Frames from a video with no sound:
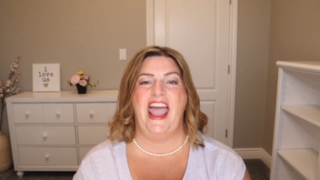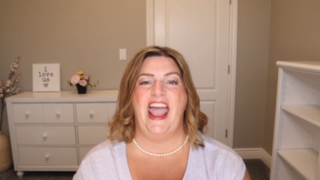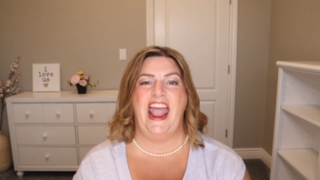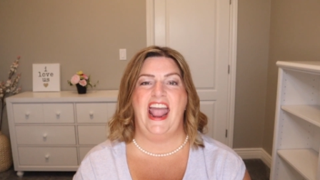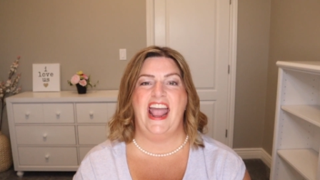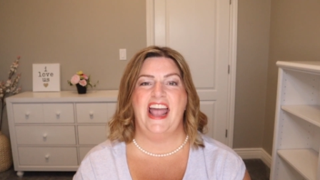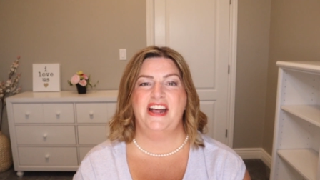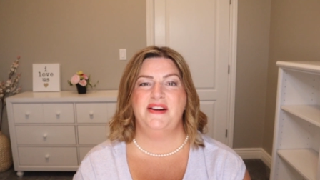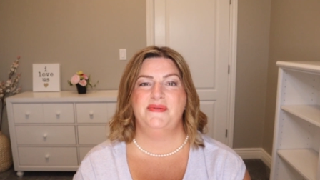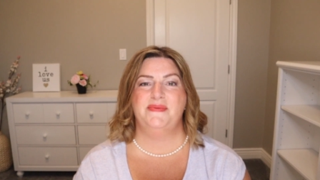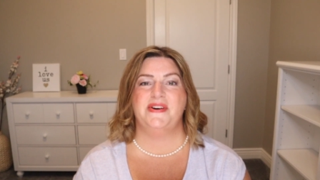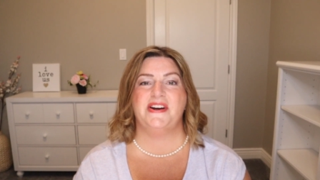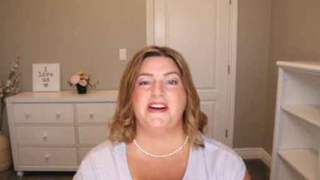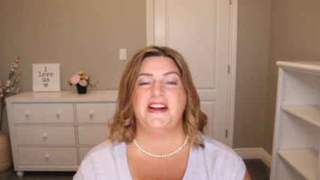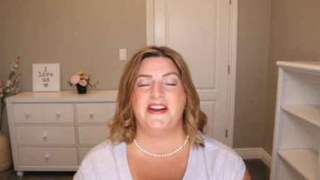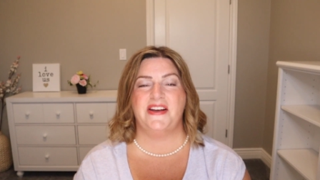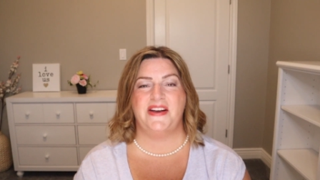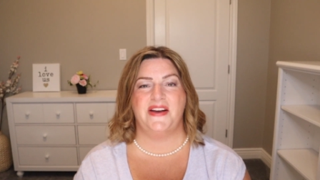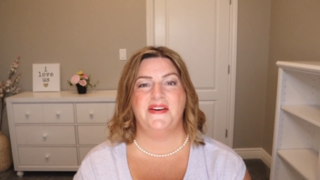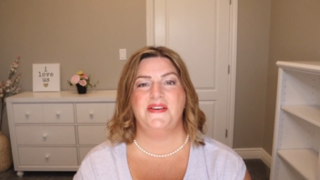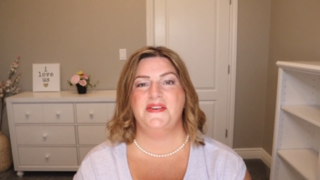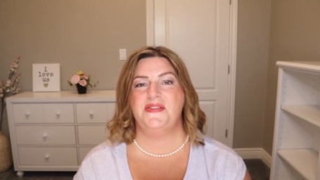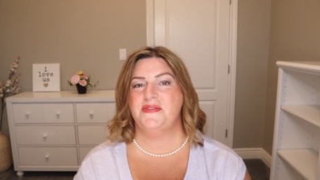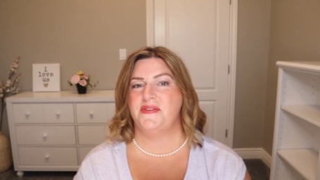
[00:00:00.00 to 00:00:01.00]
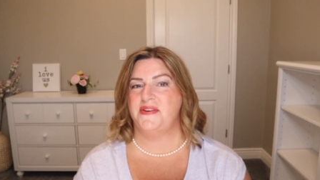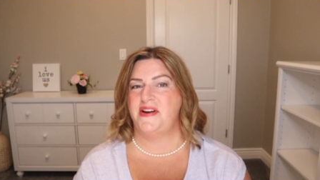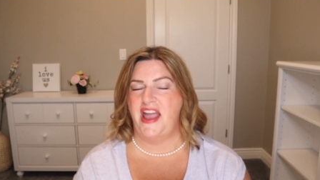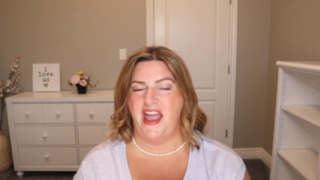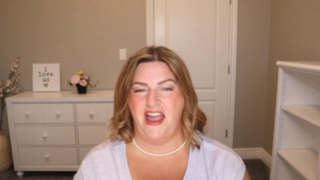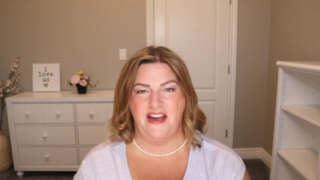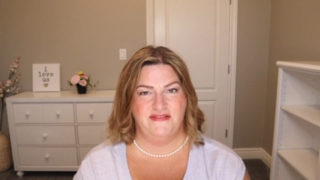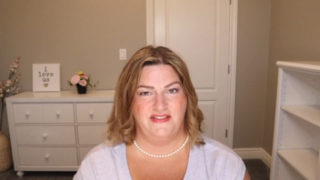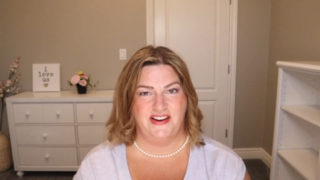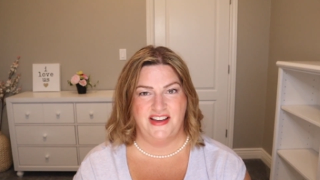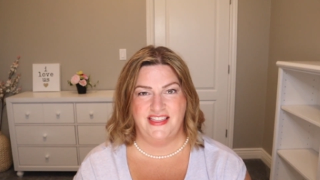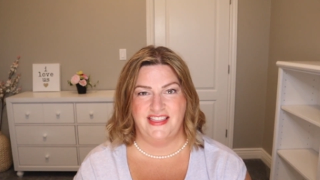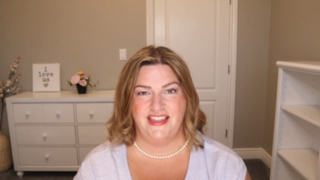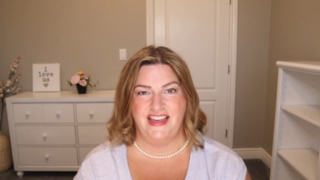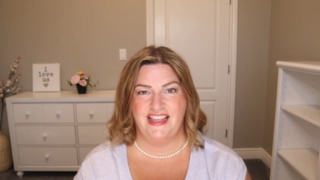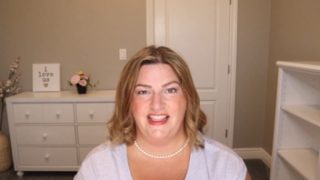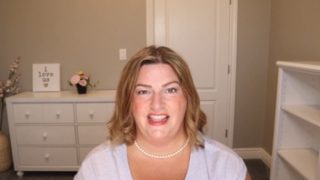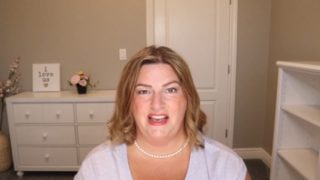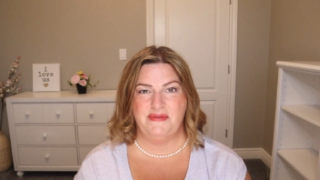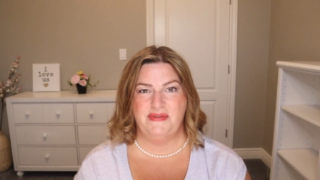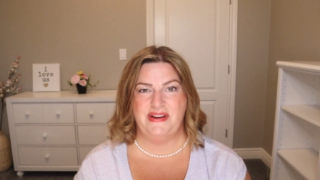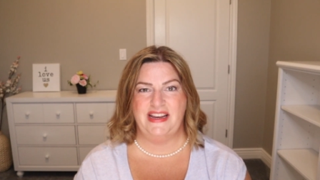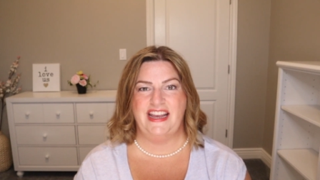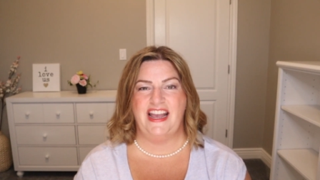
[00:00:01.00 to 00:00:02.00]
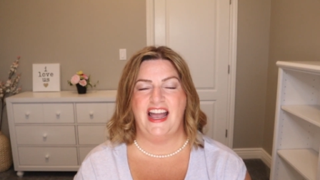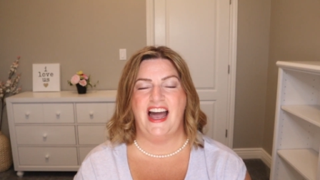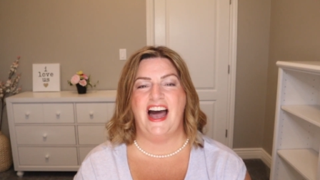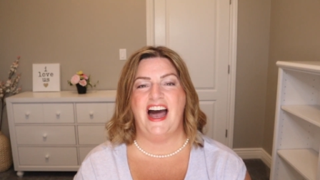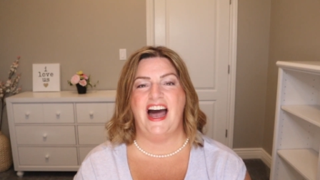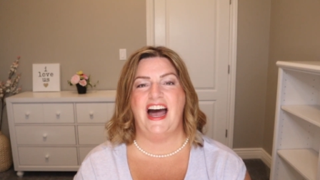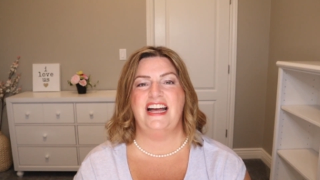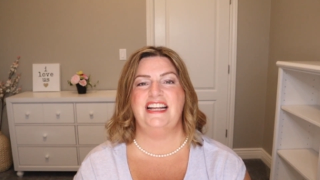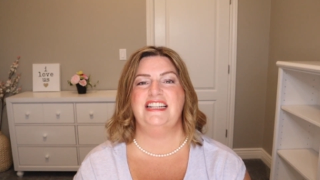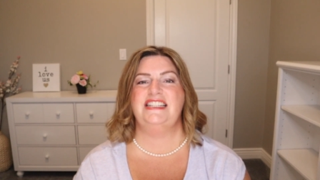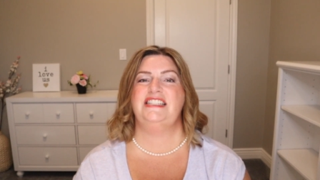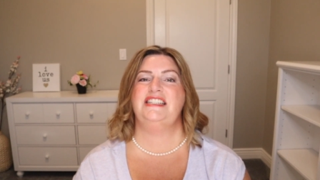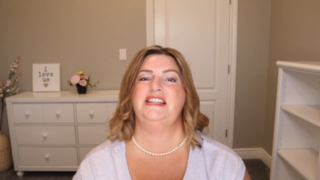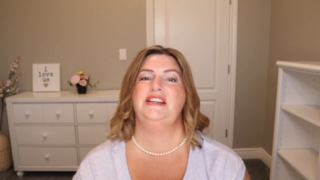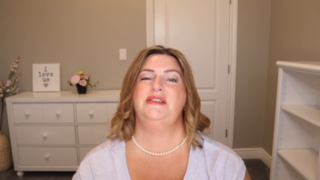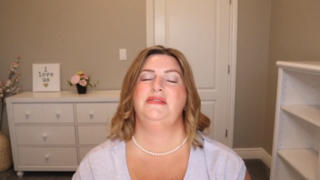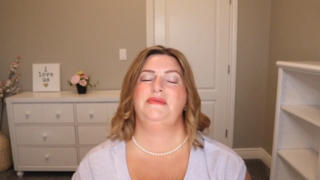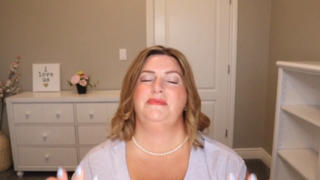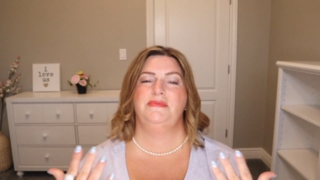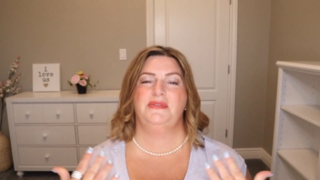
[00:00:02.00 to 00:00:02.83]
and we're gonna go through everything that we got.